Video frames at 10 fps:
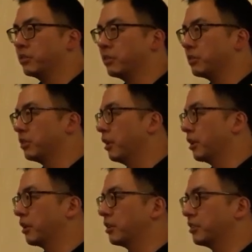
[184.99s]
There's a lot
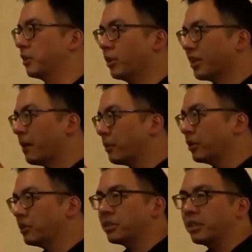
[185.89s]
of things in there. What
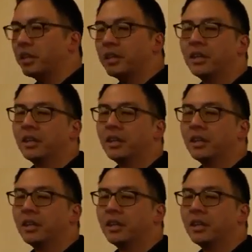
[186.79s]
chemicals inside there?